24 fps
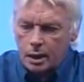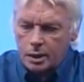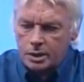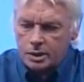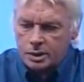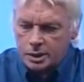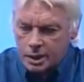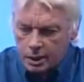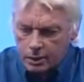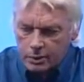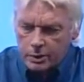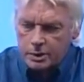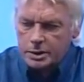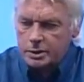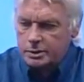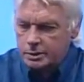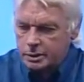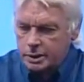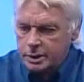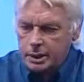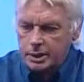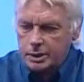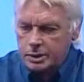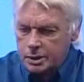a series of
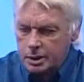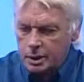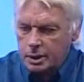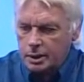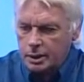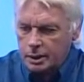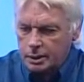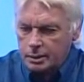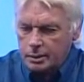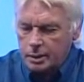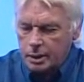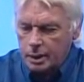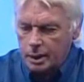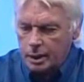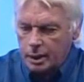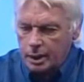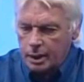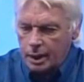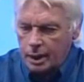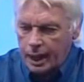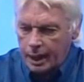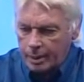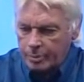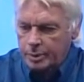things started
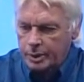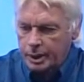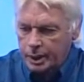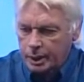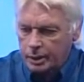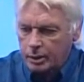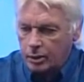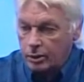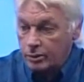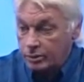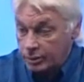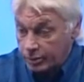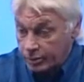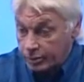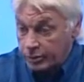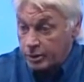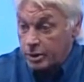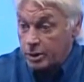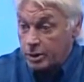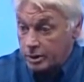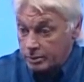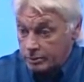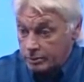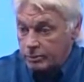happening on the
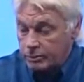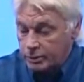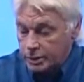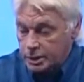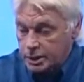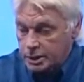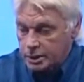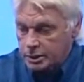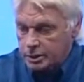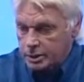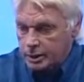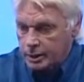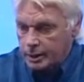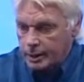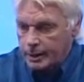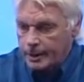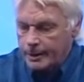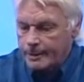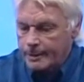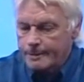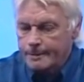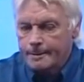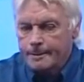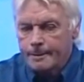3rd visit to
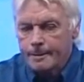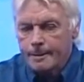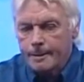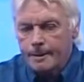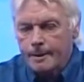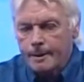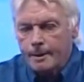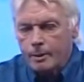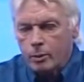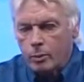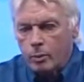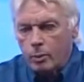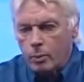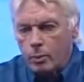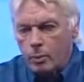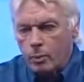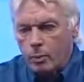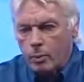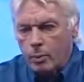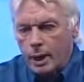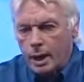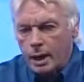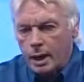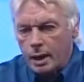her. Well,
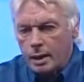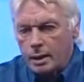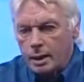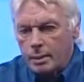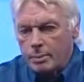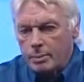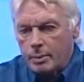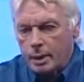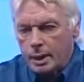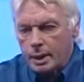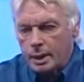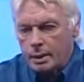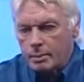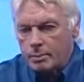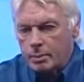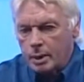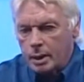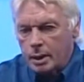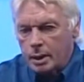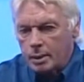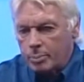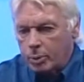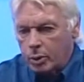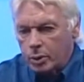when I am in
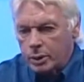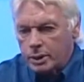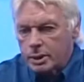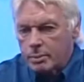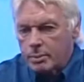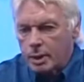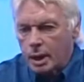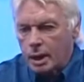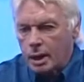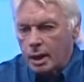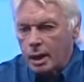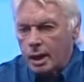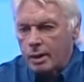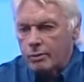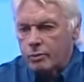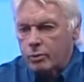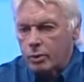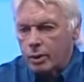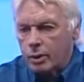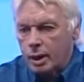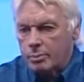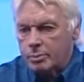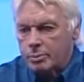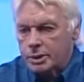a point in my life
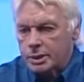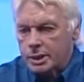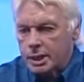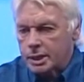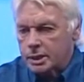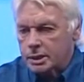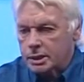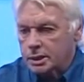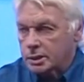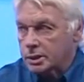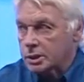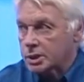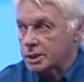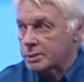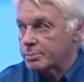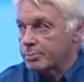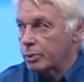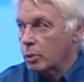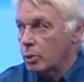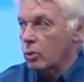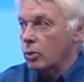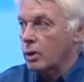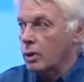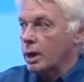where I'm presenting the
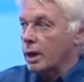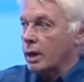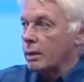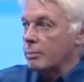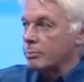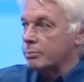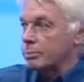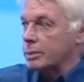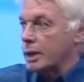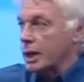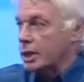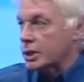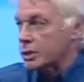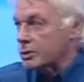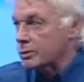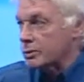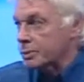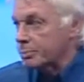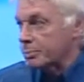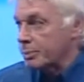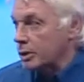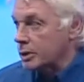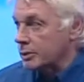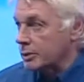sport, and I'm national
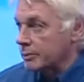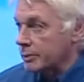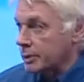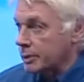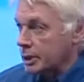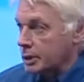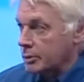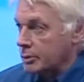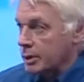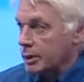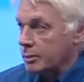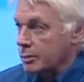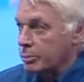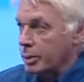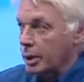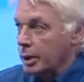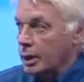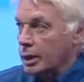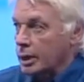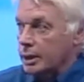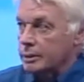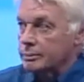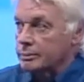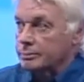spokesman for the Green
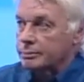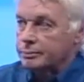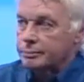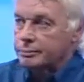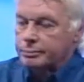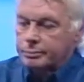Party.